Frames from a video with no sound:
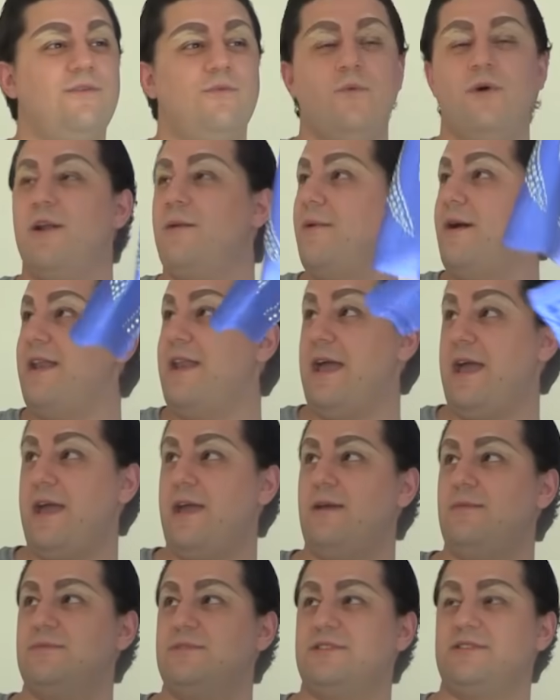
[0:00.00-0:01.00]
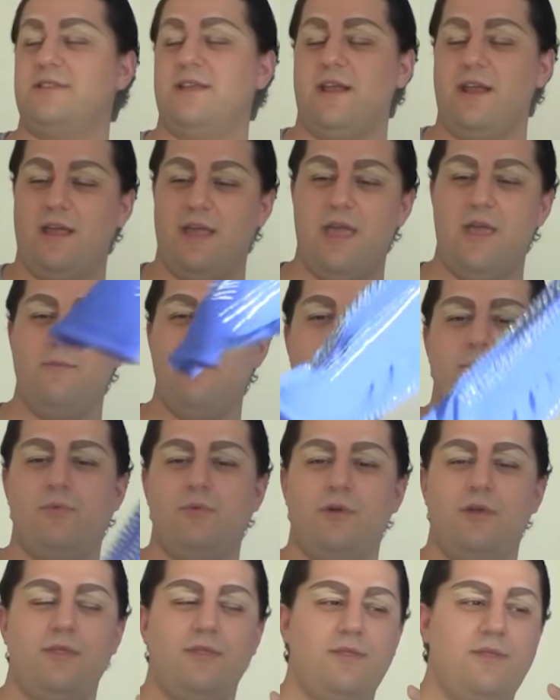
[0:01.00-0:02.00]
one of my names that I came up
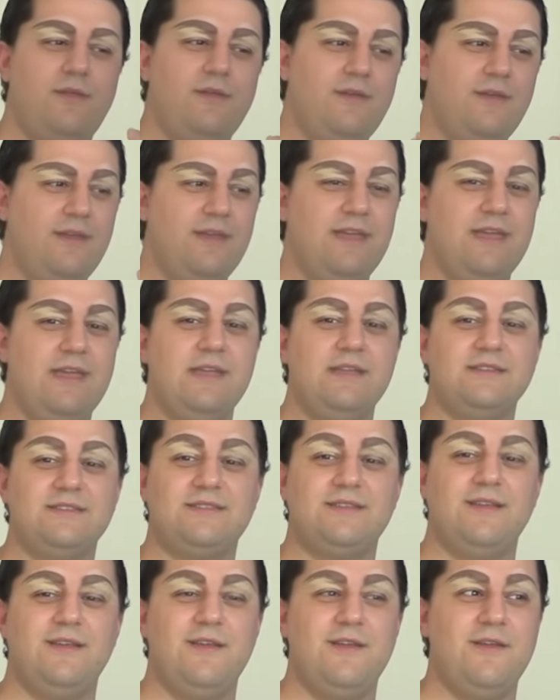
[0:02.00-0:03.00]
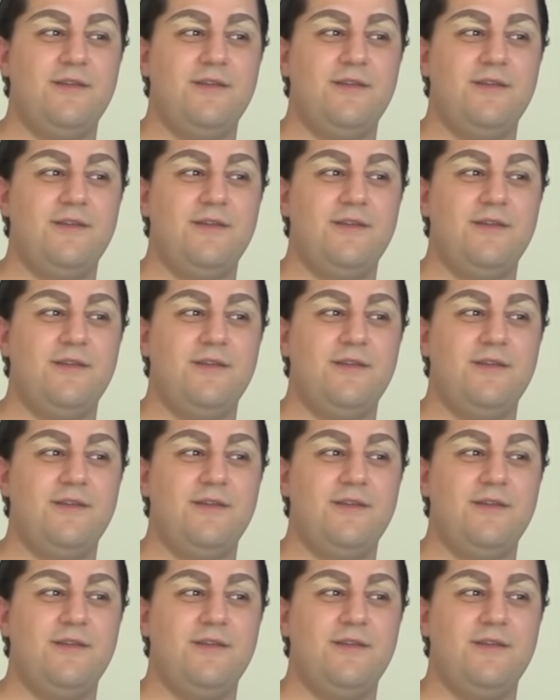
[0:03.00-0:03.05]
with, is